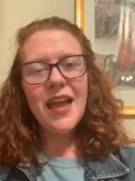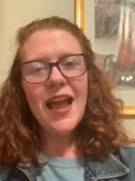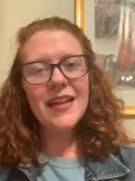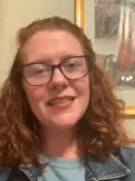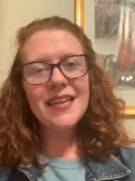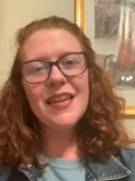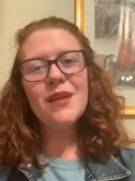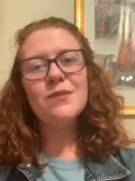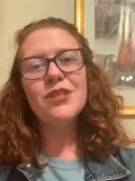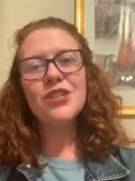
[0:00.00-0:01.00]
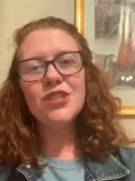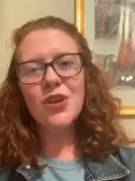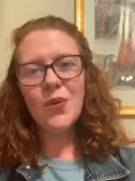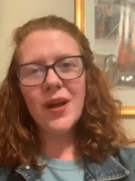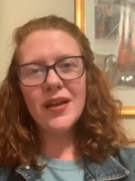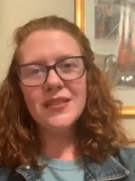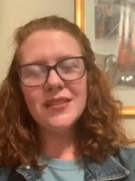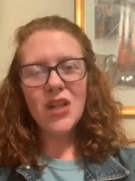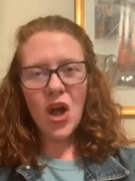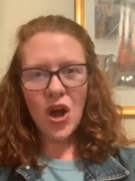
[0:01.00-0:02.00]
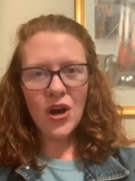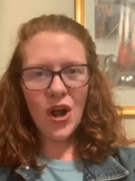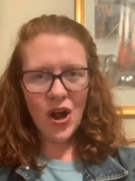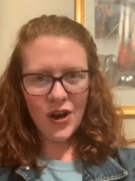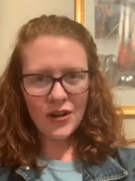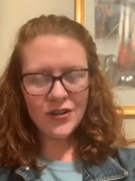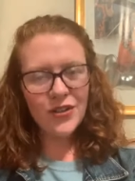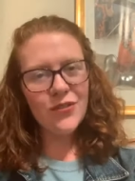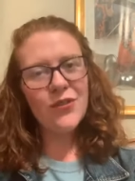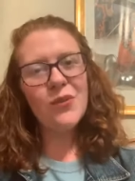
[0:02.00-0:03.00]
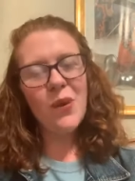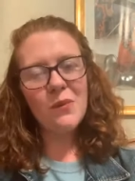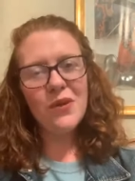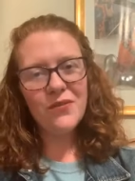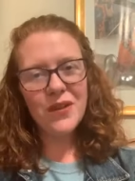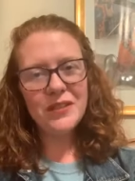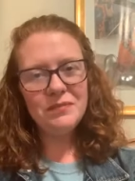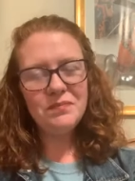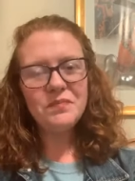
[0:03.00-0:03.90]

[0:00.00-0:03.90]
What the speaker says: asking Him to show us our heart through what we've written.